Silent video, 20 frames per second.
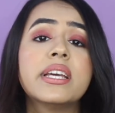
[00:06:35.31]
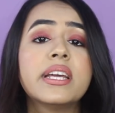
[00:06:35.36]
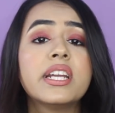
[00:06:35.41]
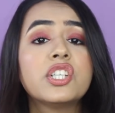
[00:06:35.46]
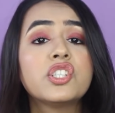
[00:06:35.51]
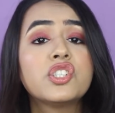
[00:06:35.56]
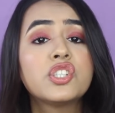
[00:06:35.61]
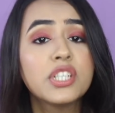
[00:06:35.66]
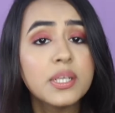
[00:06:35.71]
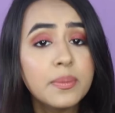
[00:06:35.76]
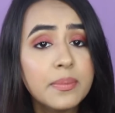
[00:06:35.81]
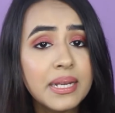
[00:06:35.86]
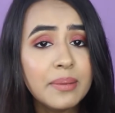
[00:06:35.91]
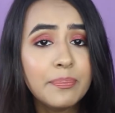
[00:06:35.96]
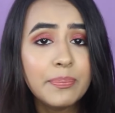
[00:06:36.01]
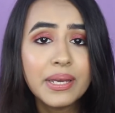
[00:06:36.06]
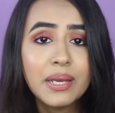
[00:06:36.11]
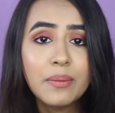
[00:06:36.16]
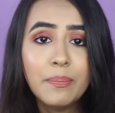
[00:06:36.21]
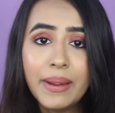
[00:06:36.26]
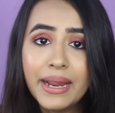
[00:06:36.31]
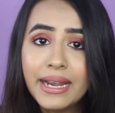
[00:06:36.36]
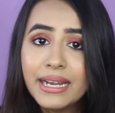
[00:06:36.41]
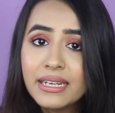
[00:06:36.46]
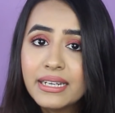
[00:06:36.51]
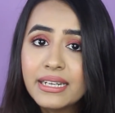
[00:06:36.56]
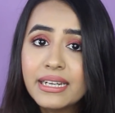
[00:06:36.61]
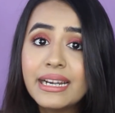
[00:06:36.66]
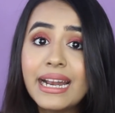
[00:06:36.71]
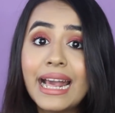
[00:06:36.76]
They are extremely
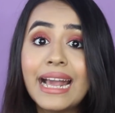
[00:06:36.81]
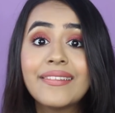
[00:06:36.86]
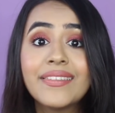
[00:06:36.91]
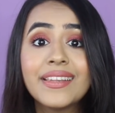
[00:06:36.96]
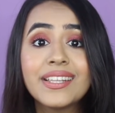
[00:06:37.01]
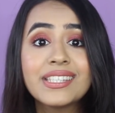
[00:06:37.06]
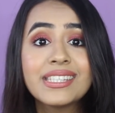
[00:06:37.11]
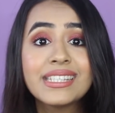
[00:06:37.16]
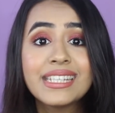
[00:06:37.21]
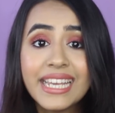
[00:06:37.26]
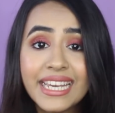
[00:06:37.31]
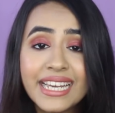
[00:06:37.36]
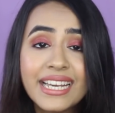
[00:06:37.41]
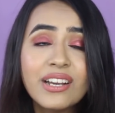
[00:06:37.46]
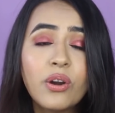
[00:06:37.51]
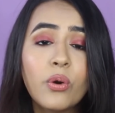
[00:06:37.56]
pigmented and they stay